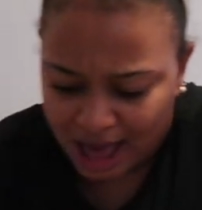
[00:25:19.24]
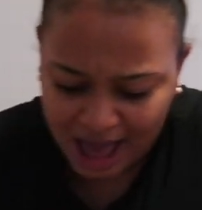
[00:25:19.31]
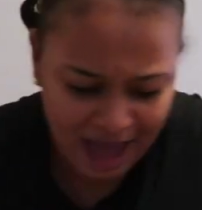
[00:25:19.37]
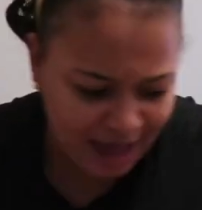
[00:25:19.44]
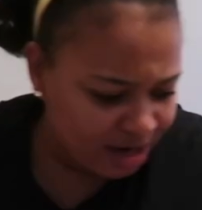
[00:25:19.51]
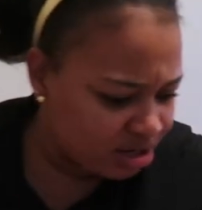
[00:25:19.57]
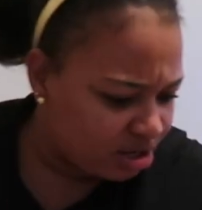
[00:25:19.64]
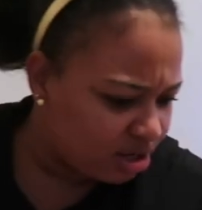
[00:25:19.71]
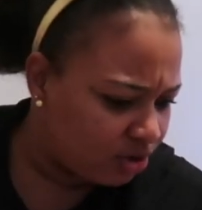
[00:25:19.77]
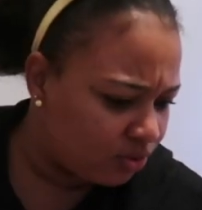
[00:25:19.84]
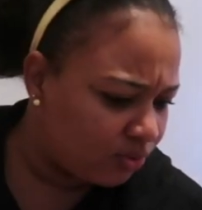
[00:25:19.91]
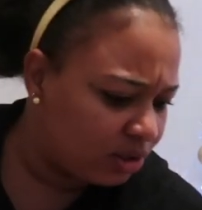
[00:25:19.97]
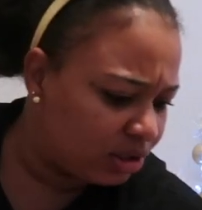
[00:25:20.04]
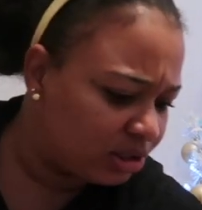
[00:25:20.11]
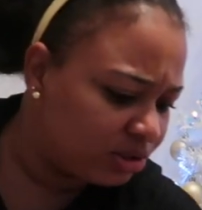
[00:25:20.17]
had another
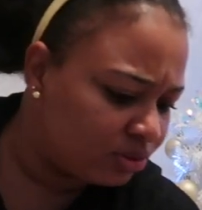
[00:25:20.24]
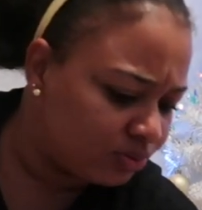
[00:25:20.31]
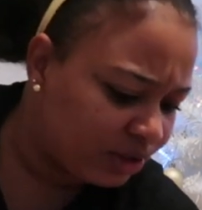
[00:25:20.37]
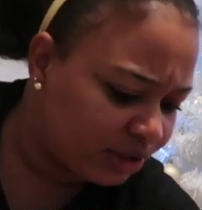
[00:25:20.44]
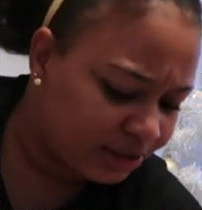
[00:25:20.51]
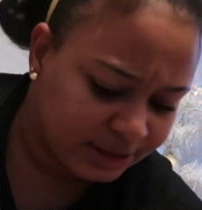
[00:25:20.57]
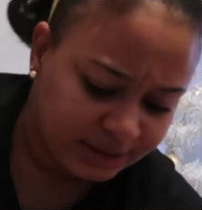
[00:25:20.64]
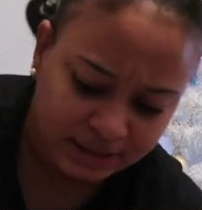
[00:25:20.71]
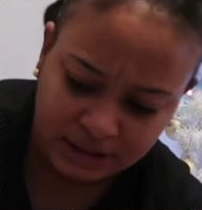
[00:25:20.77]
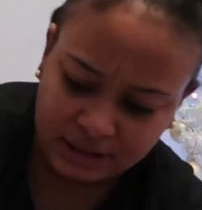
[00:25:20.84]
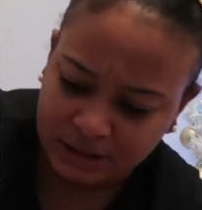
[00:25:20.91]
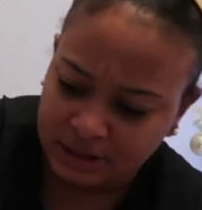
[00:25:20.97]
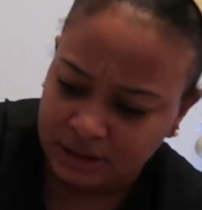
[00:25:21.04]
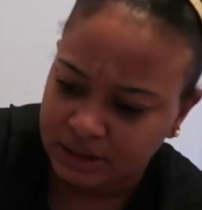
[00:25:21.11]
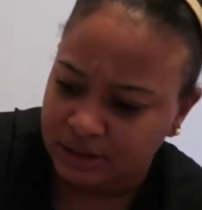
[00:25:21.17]
one. Where is
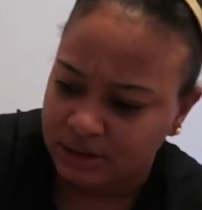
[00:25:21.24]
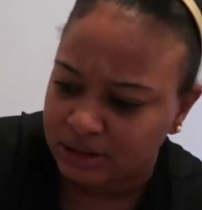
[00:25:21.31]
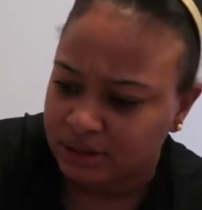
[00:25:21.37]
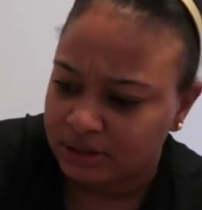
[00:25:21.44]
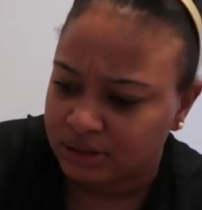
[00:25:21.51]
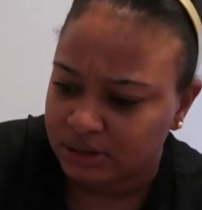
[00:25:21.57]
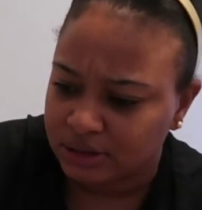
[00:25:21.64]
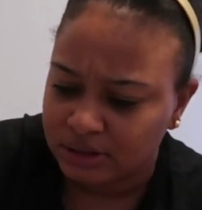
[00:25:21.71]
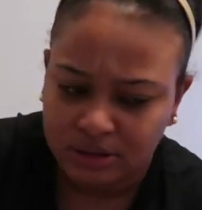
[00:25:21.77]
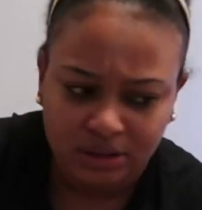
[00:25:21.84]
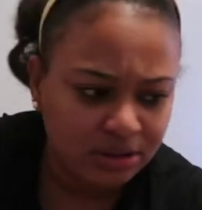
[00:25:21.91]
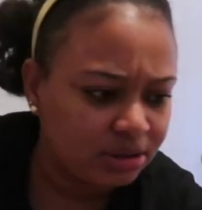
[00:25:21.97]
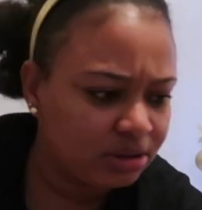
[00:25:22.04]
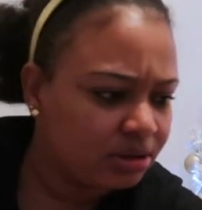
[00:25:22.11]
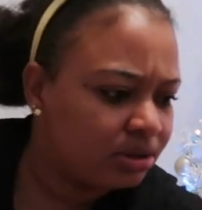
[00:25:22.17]
it?
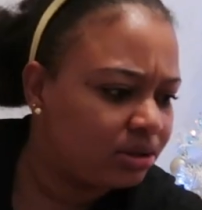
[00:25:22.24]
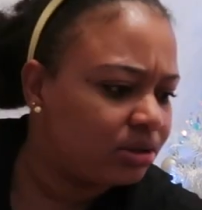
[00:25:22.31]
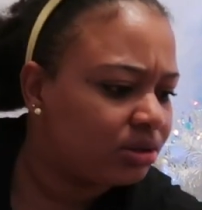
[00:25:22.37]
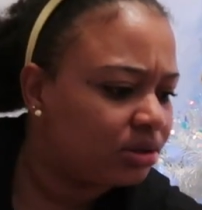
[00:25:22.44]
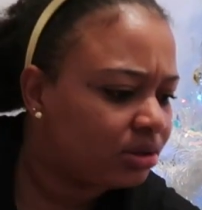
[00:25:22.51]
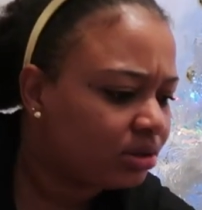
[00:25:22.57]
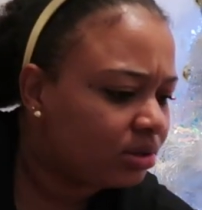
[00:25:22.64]
I